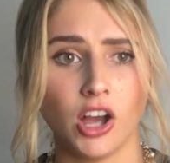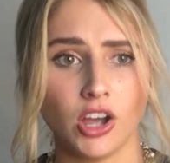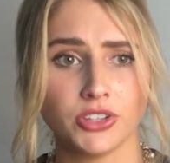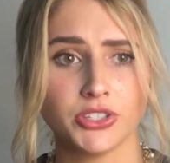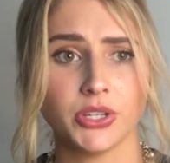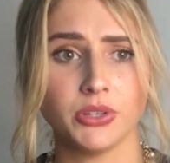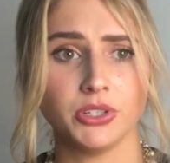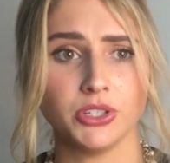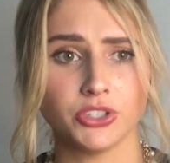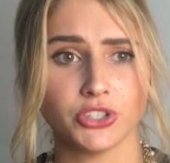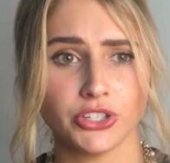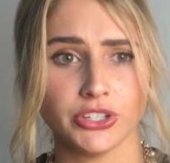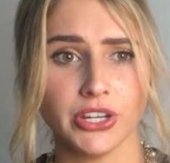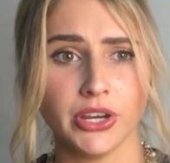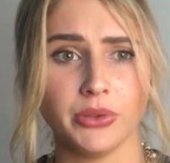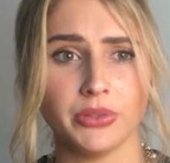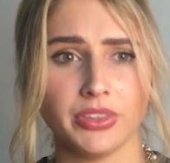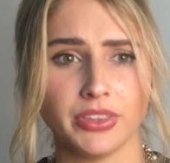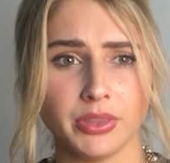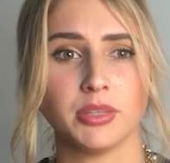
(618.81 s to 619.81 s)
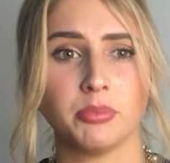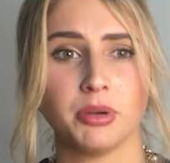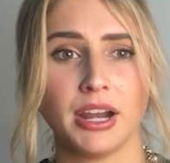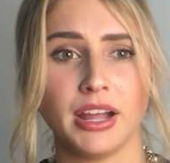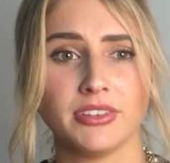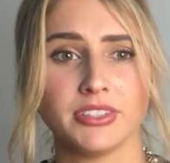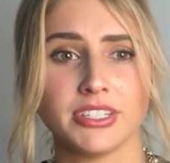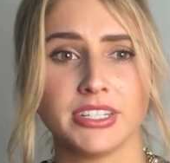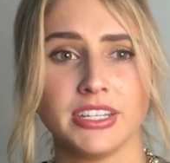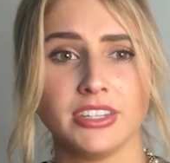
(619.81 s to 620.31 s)
Also, you should note that the
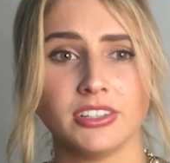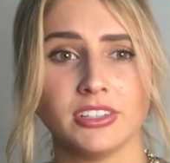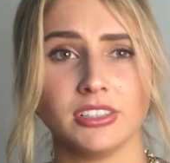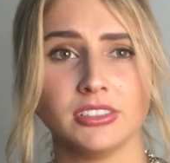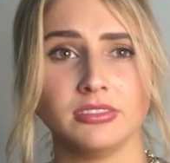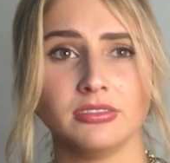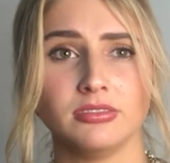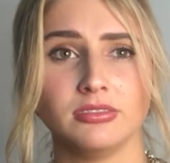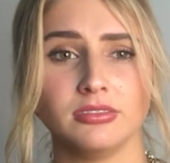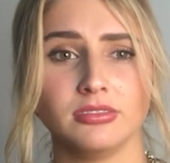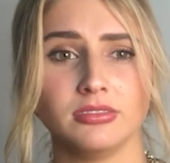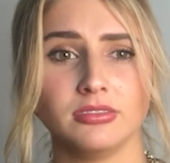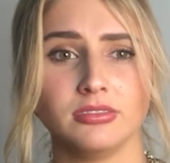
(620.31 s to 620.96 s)
Browns neither